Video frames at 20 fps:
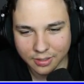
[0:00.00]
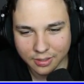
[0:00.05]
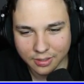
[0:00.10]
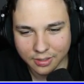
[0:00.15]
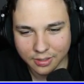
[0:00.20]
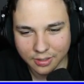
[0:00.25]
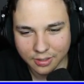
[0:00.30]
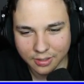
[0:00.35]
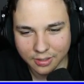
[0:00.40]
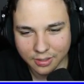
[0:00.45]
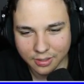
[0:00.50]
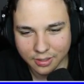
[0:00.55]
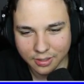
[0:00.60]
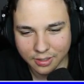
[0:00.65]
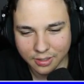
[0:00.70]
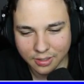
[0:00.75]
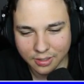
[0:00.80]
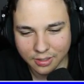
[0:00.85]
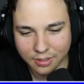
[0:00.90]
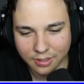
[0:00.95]

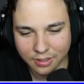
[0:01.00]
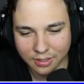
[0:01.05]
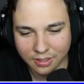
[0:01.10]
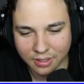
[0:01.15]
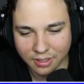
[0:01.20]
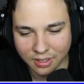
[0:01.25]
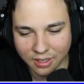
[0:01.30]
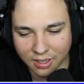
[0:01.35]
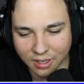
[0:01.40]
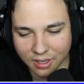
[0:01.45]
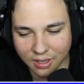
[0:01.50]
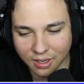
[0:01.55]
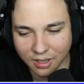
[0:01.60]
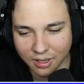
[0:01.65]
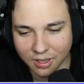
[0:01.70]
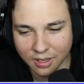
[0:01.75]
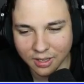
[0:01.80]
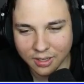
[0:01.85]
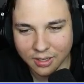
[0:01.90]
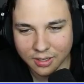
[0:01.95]
No.
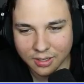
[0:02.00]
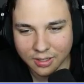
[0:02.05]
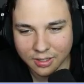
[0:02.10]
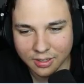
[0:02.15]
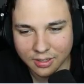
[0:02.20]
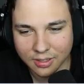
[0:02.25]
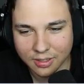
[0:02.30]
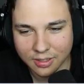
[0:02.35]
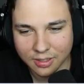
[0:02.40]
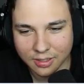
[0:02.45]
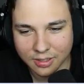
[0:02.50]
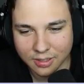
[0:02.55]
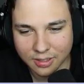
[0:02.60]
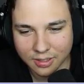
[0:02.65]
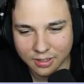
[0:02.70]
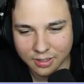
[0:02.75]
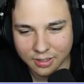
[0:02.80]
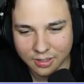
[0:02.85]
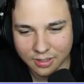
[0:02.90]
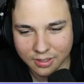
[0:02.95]
Come on, why don't we go get
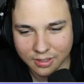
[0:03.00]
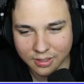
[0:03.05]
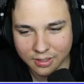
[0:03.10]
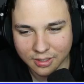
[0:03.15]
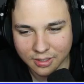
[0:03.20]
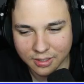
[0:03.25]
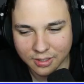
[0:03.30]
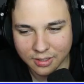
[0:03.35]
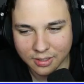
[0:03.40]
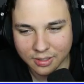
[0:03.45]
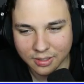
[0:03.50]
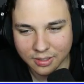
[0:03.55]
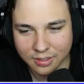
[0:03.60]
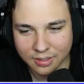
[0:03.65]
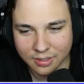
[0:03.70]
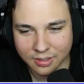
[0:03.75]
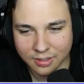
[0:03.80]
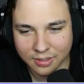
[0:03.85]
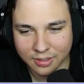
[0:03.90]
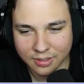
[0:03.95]
some ice cream and
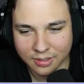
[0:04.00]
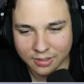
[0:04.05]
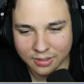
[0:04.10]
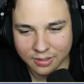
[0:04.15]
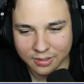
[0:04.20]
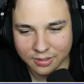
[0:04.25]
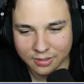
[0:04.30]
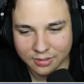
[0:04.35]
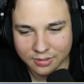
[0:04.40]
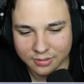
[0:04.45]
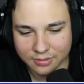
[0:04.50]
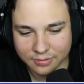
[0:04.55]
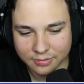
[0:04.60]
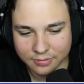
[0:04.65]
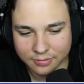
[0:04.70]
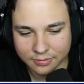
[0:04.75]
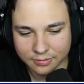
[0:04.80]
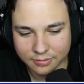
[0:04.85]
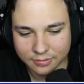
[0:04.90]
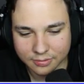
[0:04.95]
cookies, some
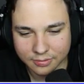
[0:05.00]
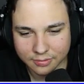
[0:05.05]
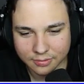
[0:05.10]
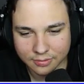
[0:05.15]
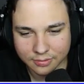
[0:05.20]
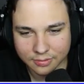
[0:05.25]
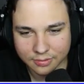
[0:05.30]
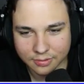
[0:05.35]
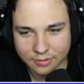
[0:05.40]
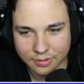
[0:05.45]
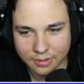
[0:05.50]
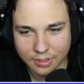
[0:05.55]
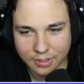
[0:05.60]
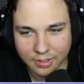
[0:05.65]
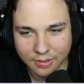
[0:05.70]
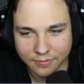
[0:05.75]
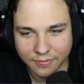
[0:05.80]
ice cream sandwiches?